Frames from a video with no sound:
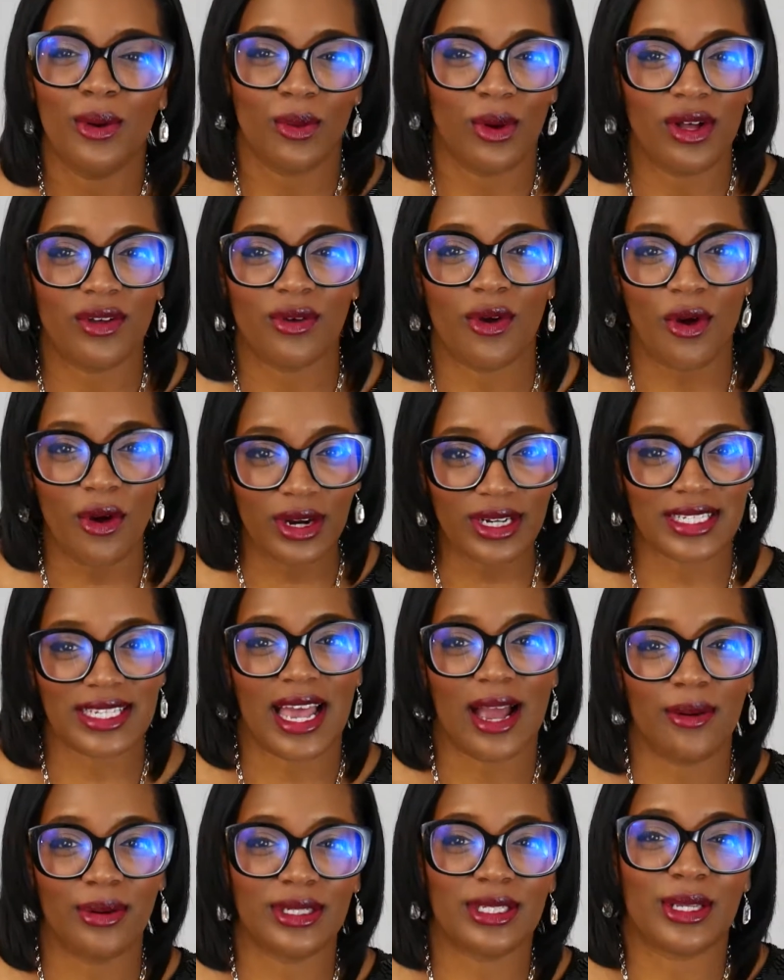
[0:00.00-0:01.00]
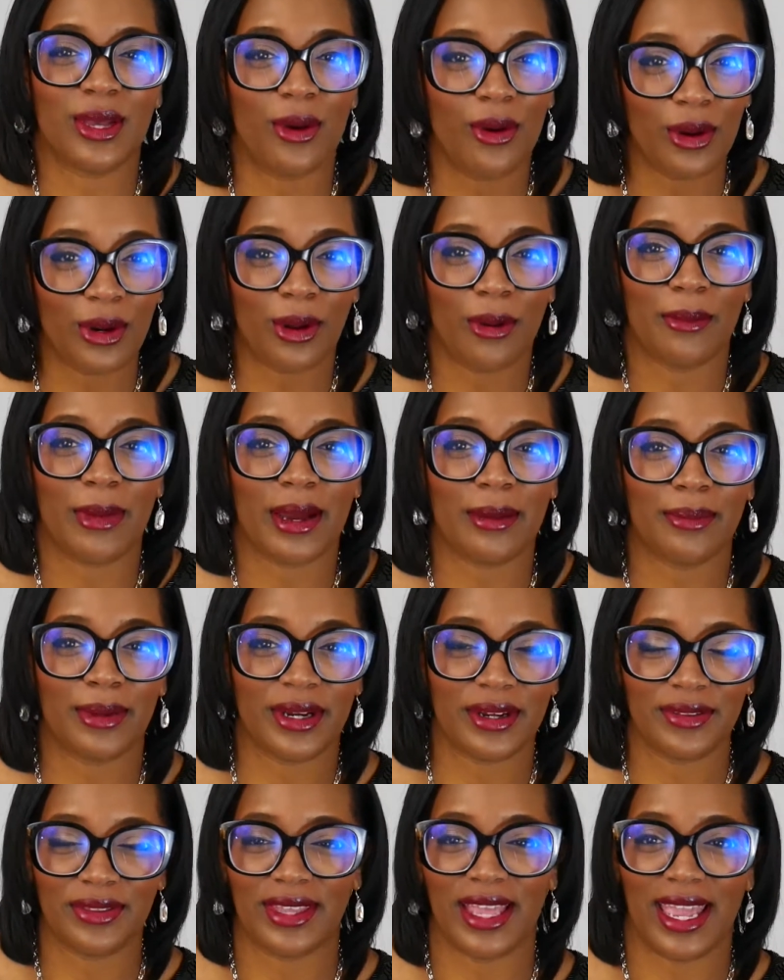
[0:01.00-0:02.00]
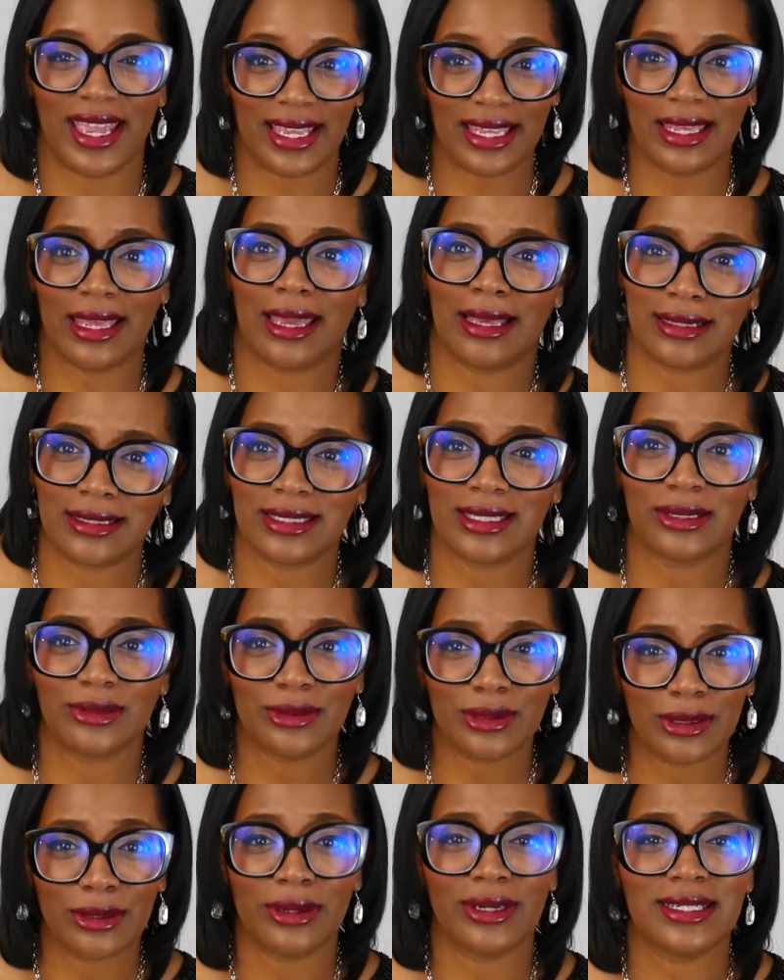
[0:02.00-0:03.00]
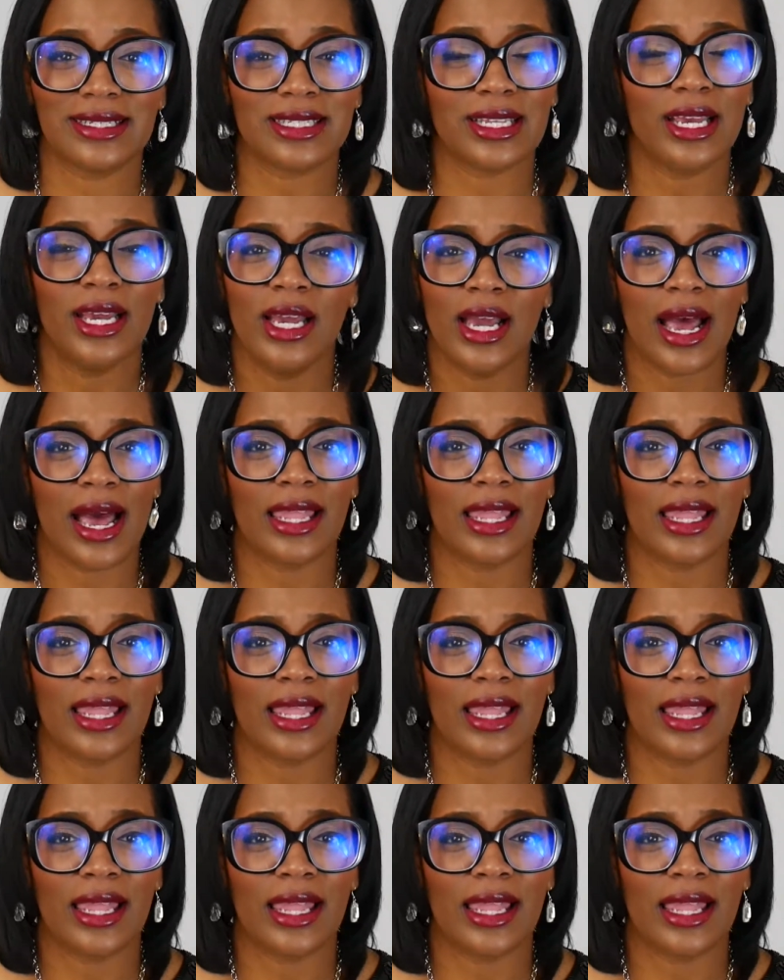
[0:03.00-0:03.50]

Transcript: Well, of course, I was going on my birthday. Yes, of course.